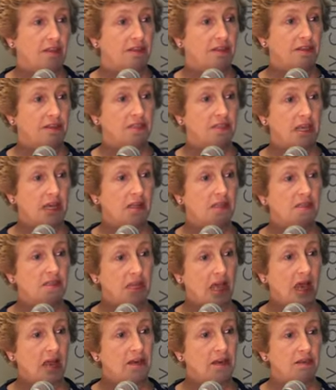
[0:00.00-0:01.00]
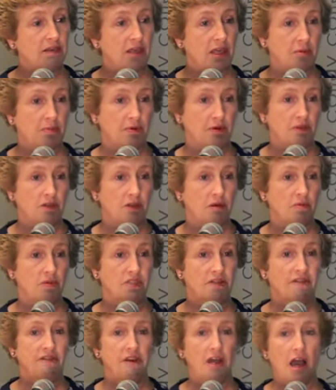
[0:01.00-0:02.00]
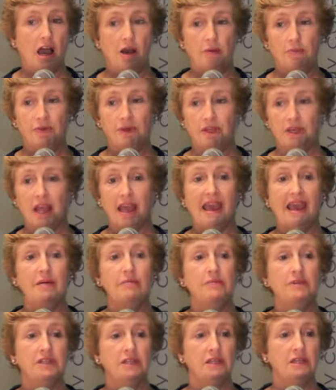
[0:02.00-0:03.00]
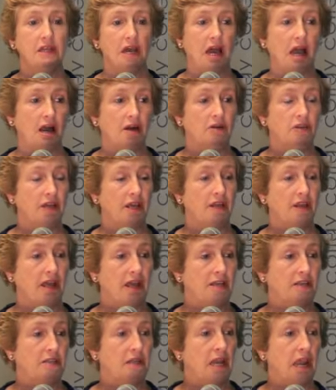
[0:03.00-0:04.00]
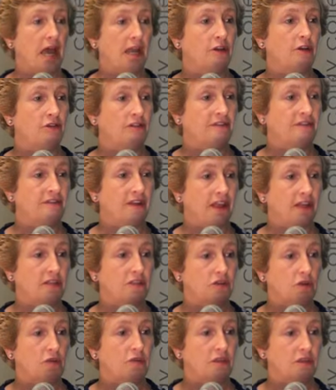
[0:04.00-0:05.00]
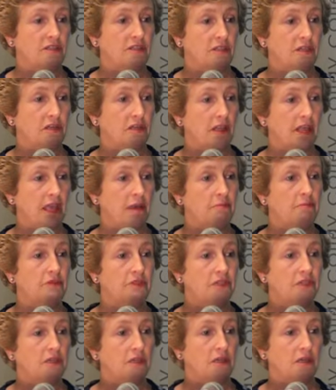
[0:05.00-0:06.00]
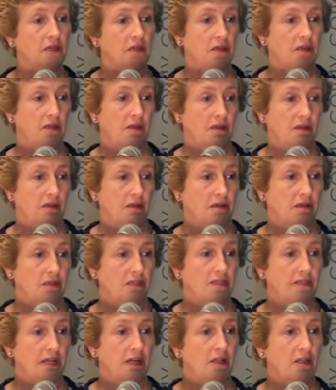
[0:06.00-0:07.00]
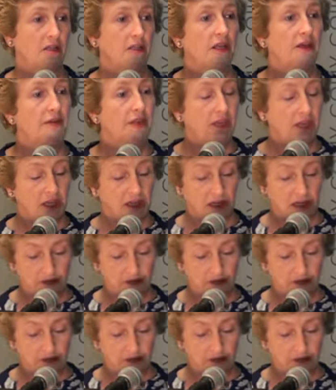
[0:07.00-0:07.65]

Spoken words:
the cells under the epidermis have now been emptied out, and as light reflects on this little empty cell, it